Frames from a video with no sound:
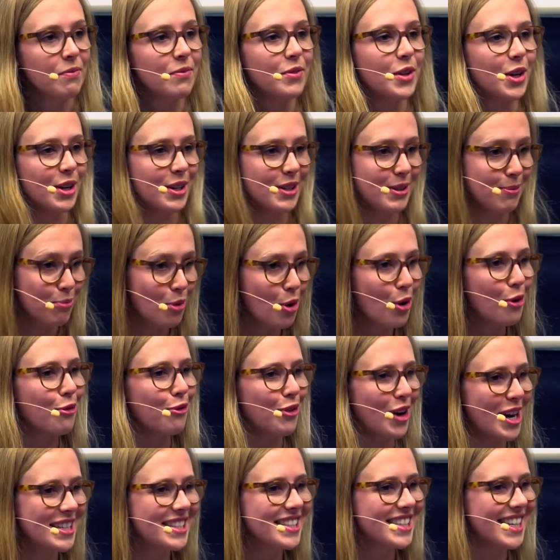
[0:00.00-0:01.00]
There is more
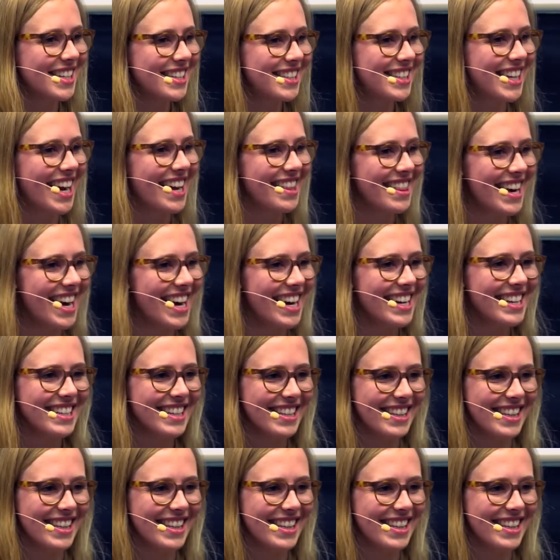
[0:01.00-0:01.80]
friends that say that.